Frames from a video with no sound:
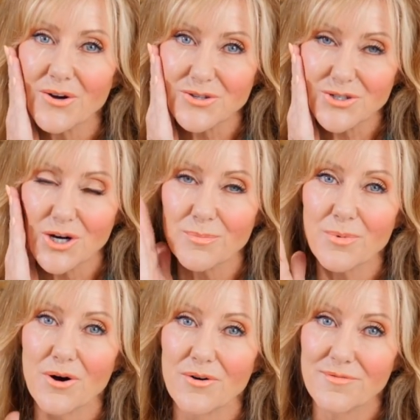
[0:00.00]
on
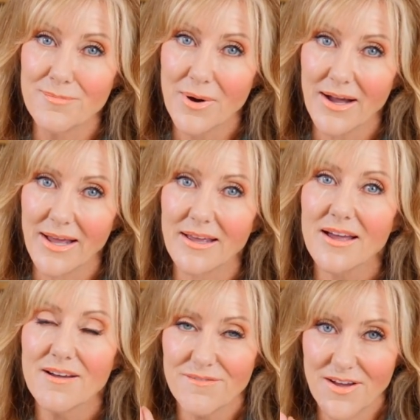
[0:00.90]
top of my
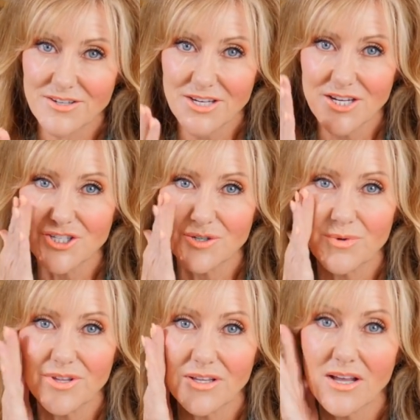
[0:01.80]
foundation
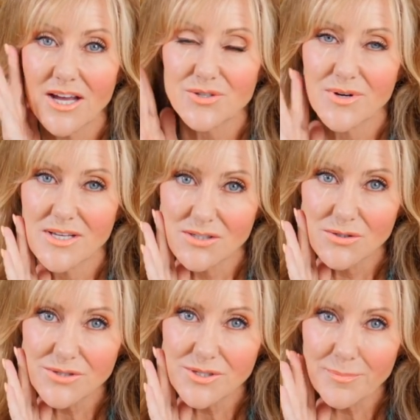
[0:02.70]
with a light
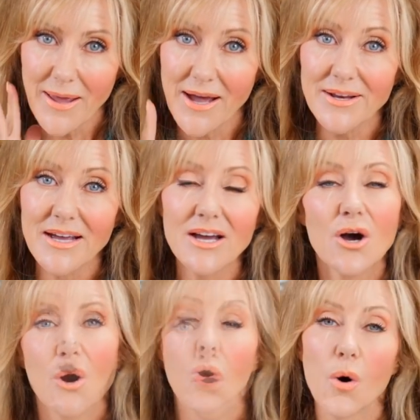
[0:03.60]
translucent powder,
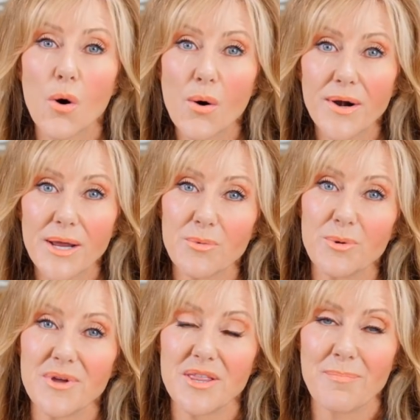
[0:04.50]
or it will
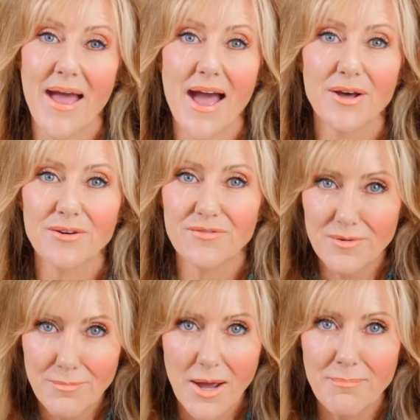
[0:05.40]
be the powder
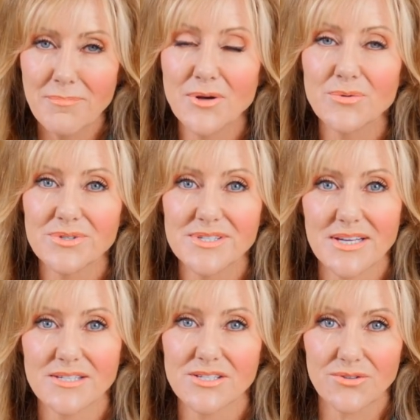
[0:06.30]
from my mineral
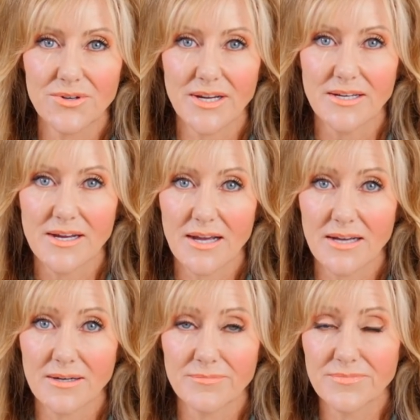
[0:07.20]
sunscreen.
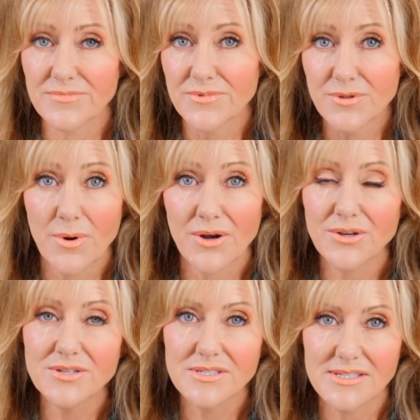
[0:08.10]
The one I
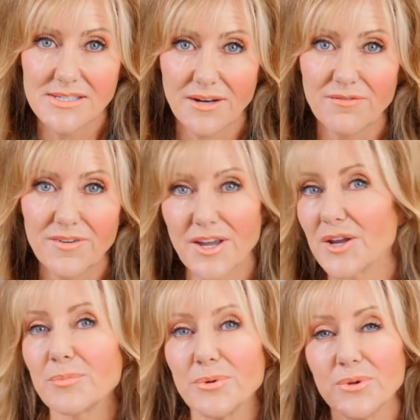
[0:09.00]
use is Sun
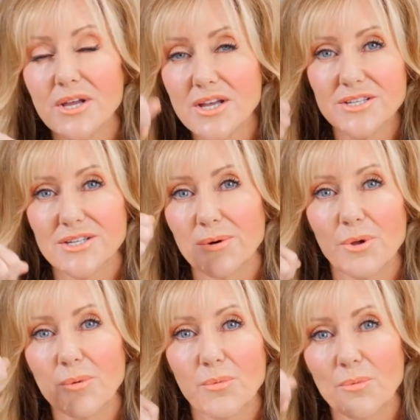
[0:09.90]
Forgettable. So I'll